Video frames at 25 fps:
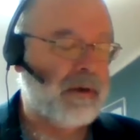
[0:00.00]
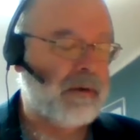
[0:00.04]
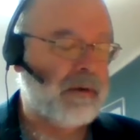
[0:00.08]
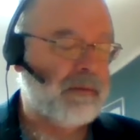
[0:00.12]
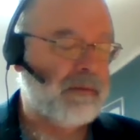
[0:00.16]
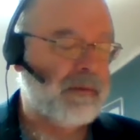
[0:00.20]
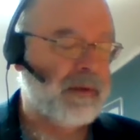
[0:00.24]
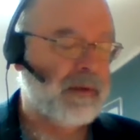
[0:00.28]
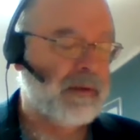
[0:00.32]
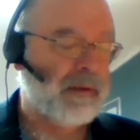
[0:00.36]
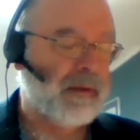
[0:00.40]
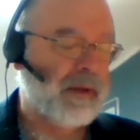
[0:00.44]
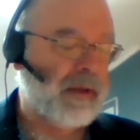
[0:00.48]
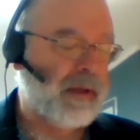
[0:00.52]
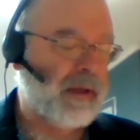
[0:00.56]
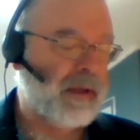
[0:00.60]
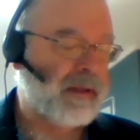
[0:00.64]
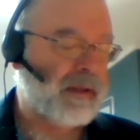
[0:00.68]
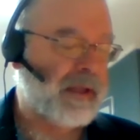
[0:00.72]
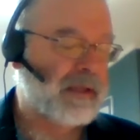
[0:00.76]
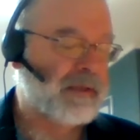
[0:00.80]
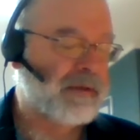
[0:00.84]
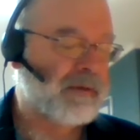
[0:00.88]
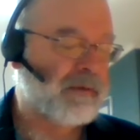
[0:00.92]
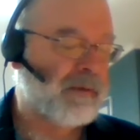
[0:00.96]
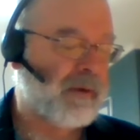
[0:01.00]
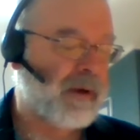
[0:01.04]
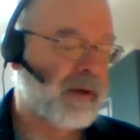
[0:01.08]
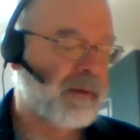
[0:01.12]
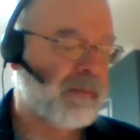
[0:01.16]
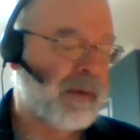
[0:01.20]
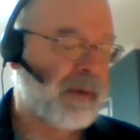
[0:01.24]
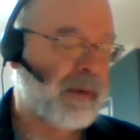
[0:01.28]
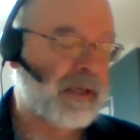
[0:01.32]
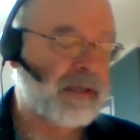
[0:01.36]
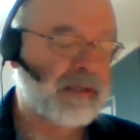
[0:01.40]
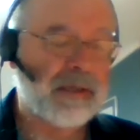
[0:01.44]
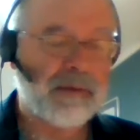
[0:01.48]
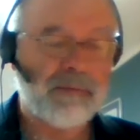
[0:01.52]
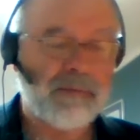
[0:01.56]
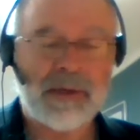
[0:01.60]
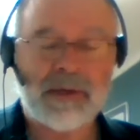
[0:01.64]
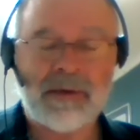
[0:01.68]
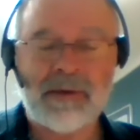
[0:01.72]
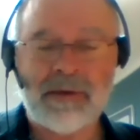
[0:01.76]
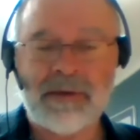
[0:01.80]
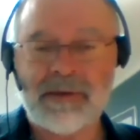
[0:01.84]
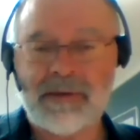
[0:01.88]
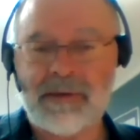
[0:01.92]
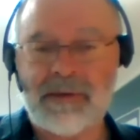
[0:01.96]
Well, that's quite amazing
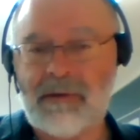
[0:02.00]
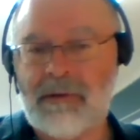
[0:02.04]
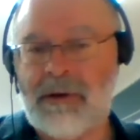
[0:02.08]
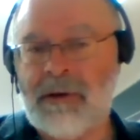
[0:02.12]
because